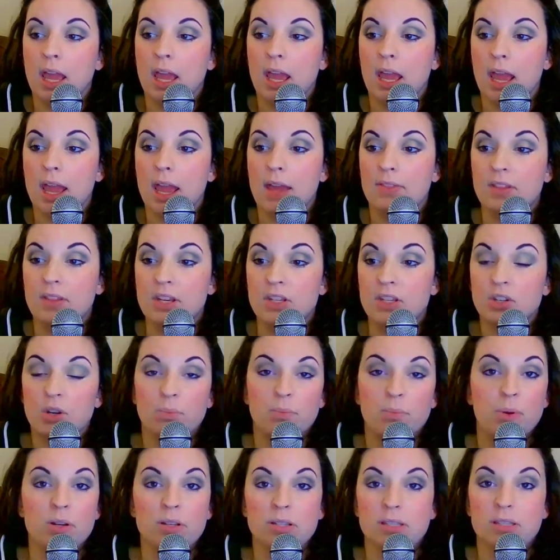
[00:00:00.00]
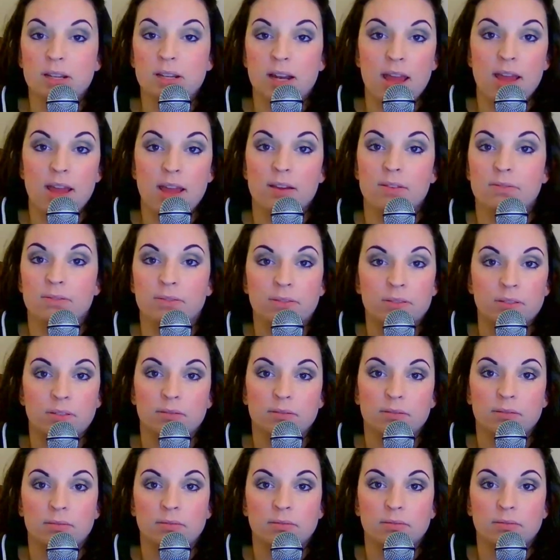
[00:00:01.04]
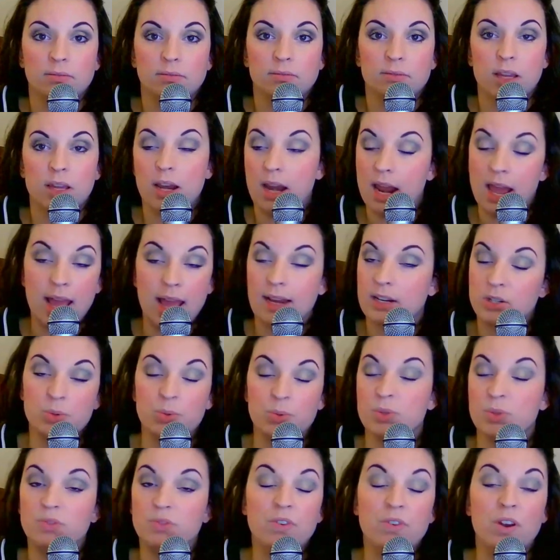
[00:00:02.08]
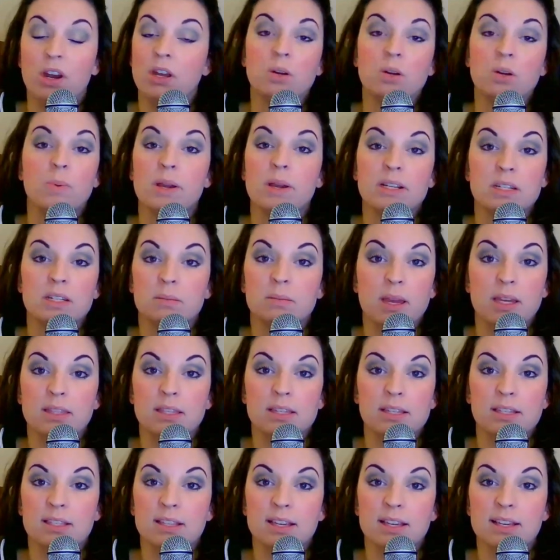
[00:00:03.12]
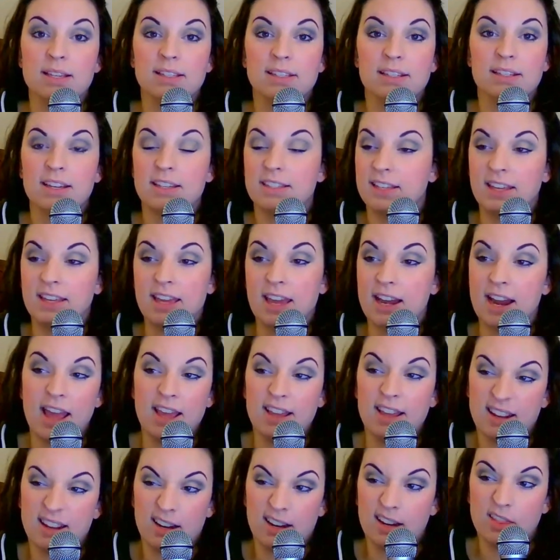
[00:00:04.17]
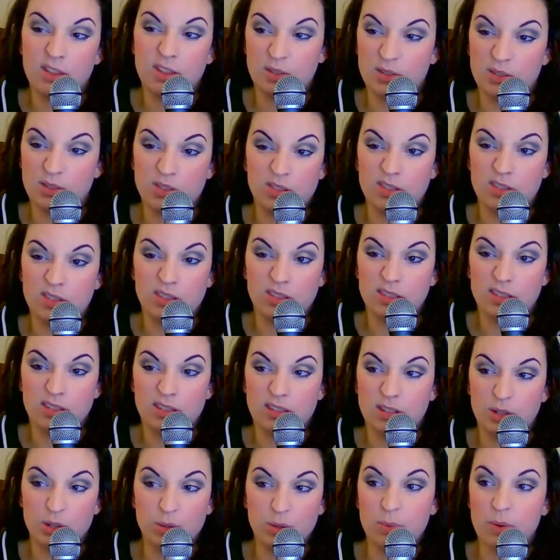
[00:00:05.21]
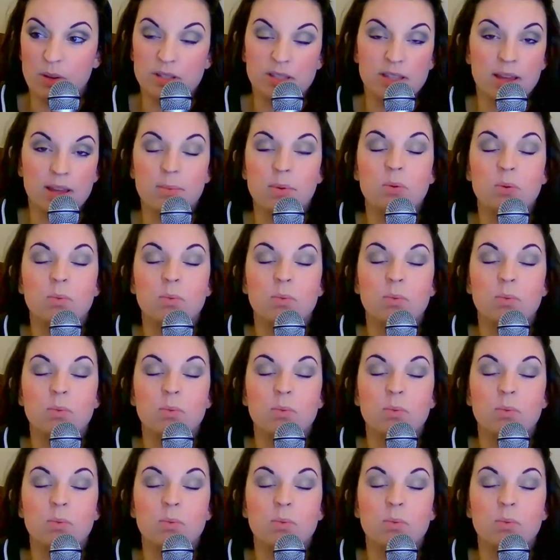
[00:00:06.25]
And these are books that it actually was very quick to make this list because again, there's books I've been